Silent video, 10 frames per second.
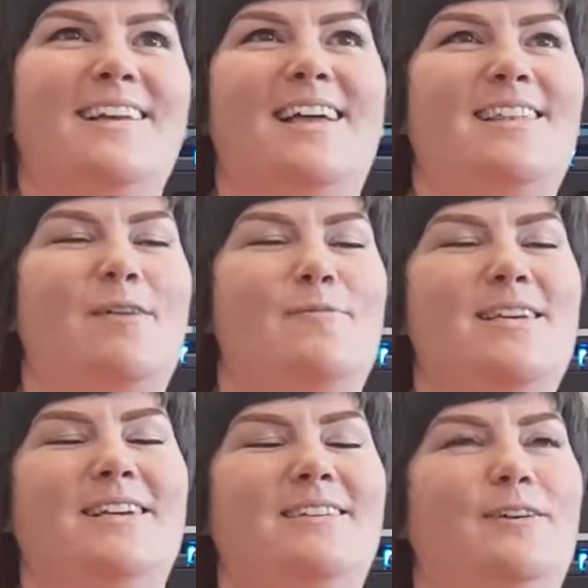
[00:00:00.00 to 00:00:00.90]
like that we
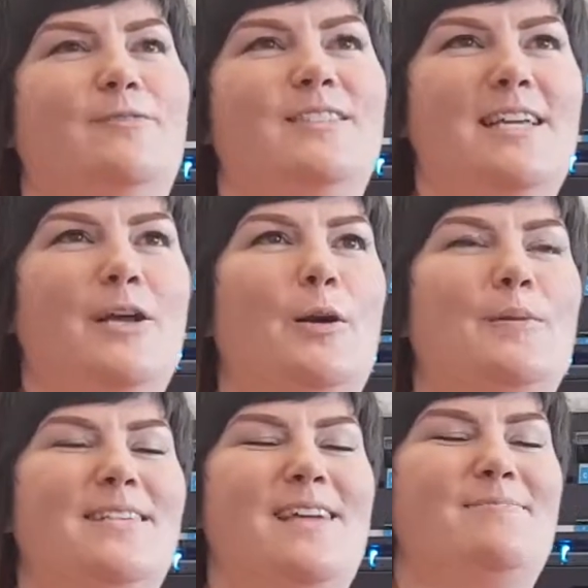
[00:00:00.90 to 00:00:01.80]
can obviously
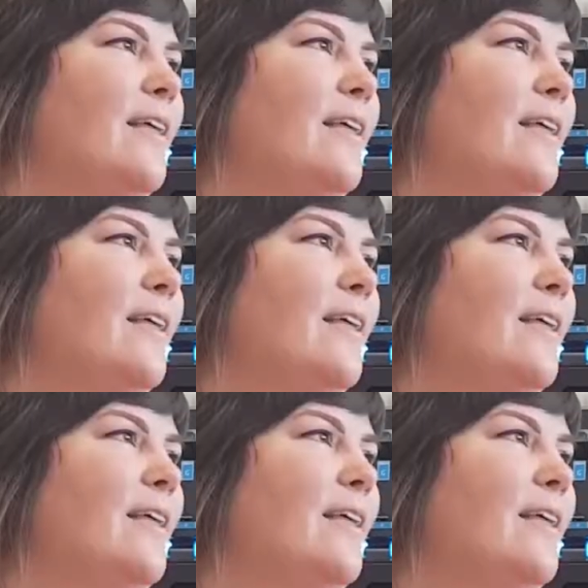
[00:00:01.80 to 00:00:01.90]
accommodate.